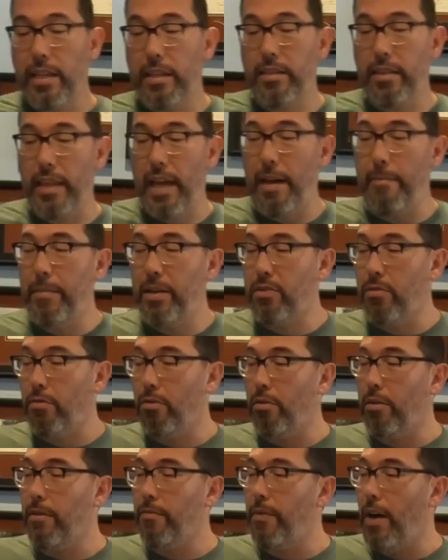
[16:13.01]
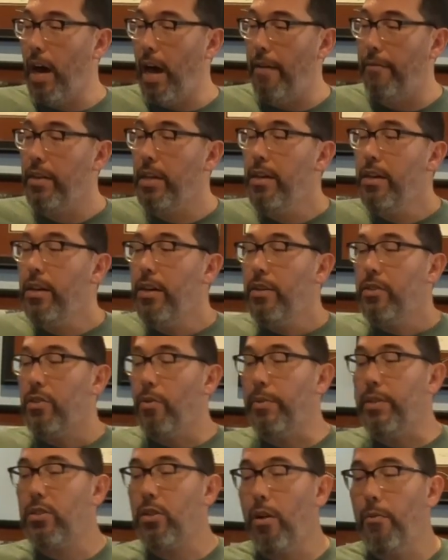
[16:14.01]
get to that. Measure 35.
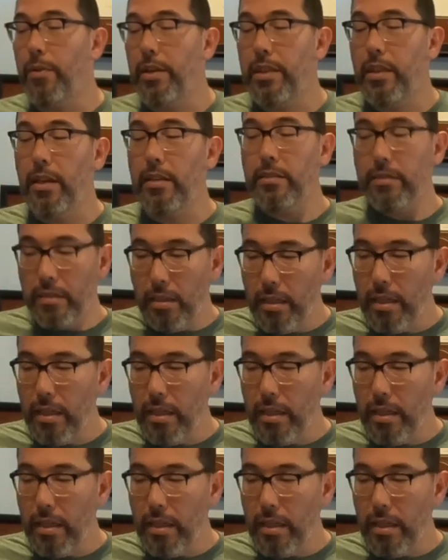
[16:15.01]
So we start with a